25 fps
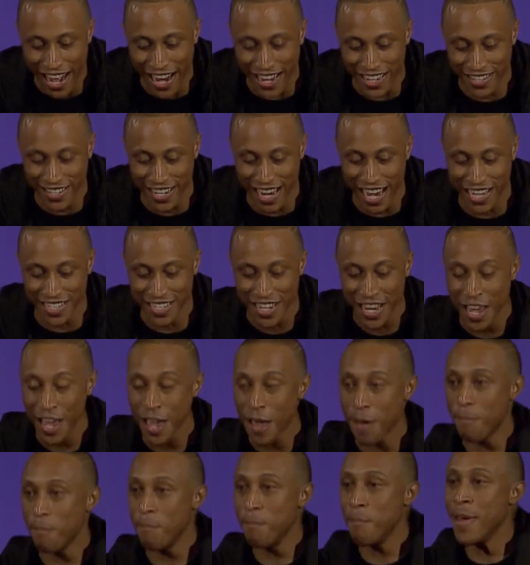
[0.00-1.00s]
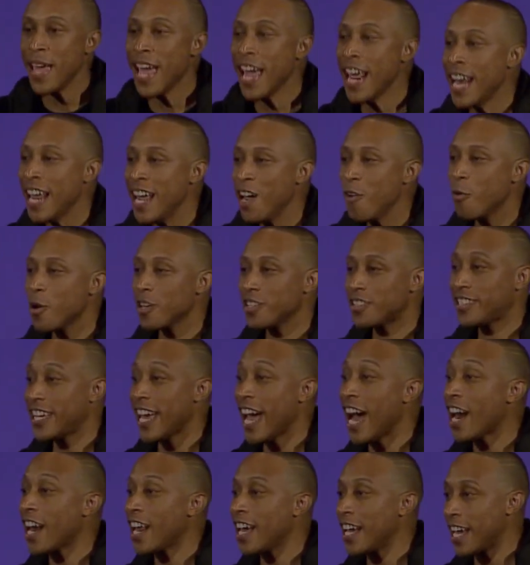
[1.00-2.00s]
it says, many were
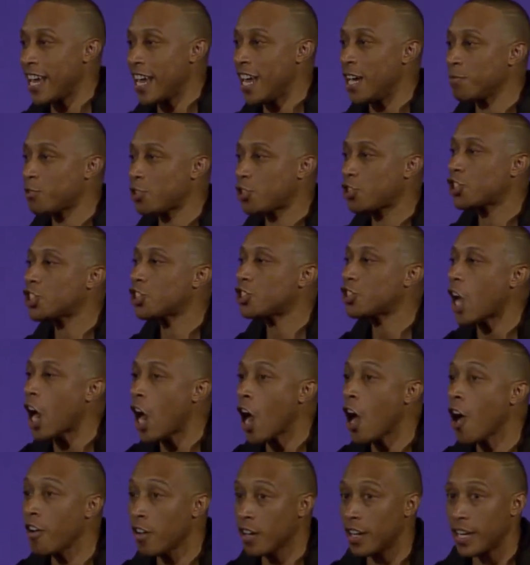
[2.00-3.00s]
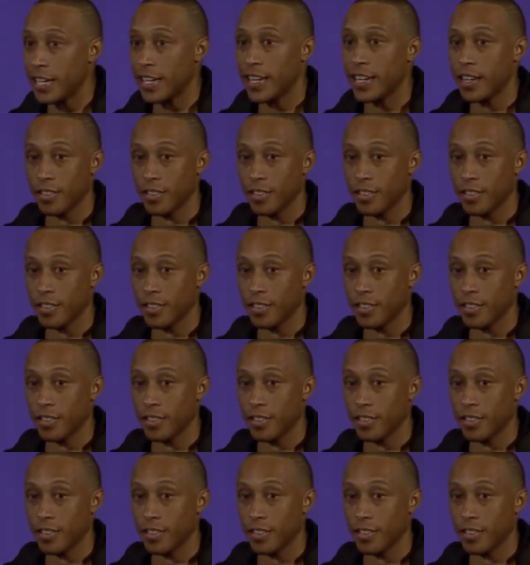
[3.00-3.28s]
telling him sternly,